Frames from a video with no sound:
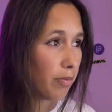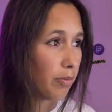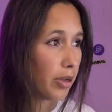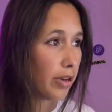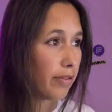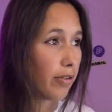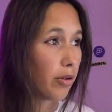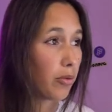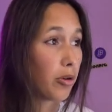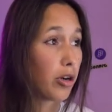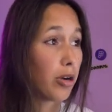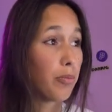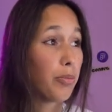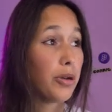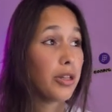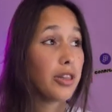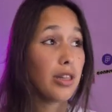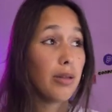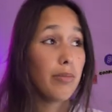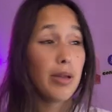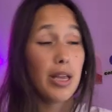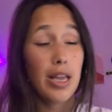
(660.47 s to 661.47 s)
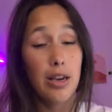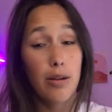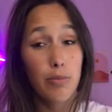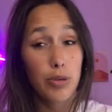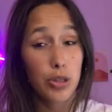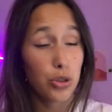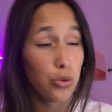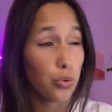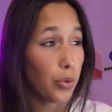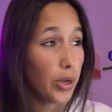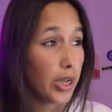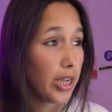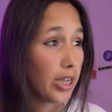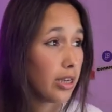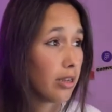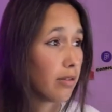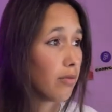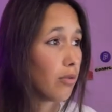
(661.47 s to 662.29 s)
But if I want to put them in between,